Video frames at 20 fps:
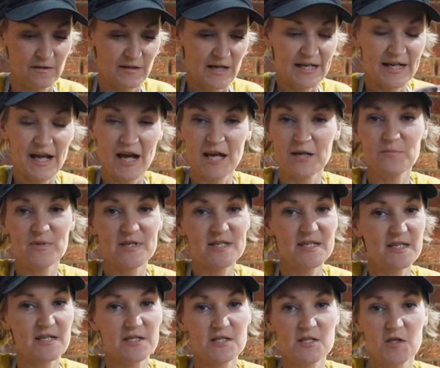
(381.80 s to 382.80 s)
And
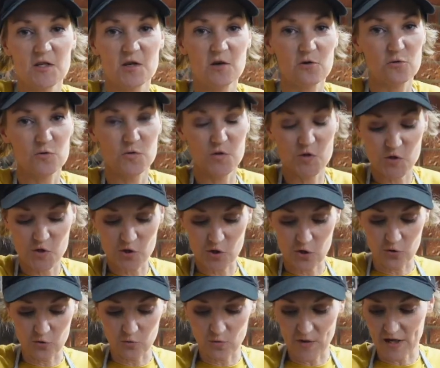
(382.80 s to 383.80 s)
hibiscus goes
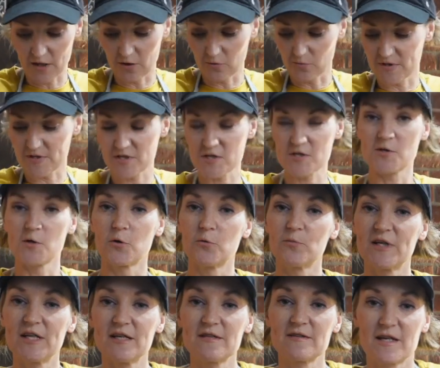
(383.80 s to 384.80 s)
so well with so
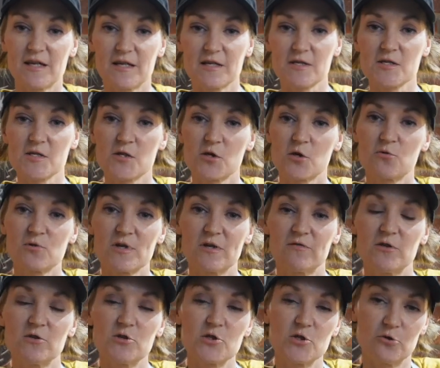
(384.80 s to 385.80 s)
many things. So if
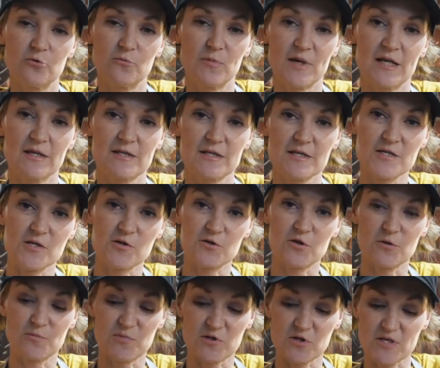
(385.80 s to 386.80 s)
you do make the
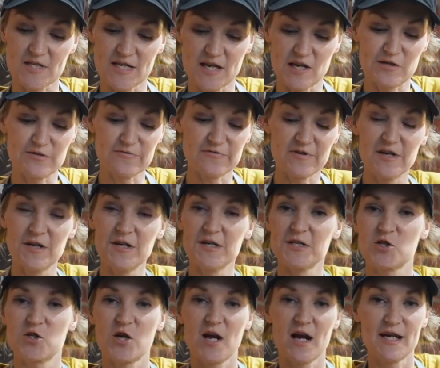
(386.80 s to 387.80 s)
syrup yourself,
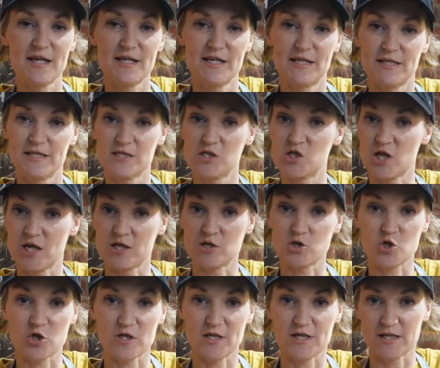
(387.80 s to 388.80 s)
try it in a gin
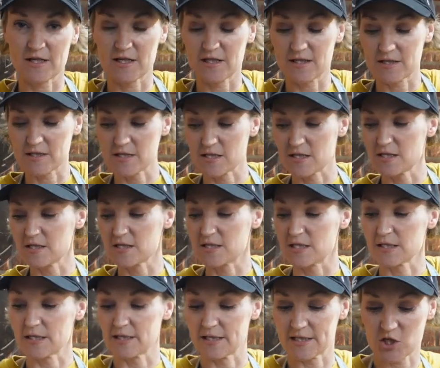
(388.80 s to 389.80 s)
drink. It is
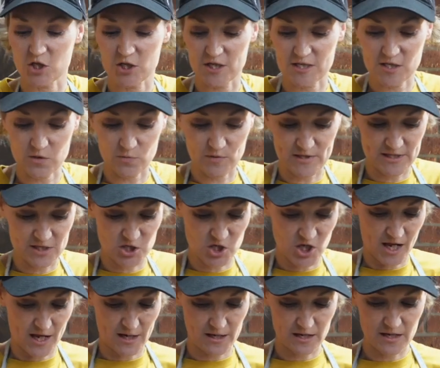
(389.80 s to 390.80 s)
delicious with
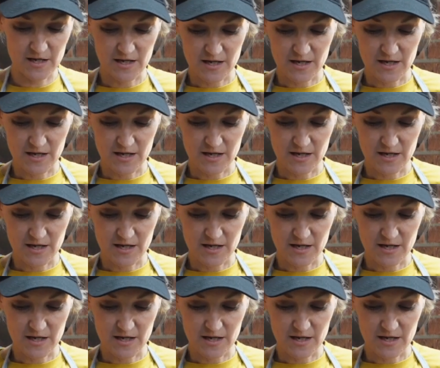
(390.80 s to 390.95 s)
gin.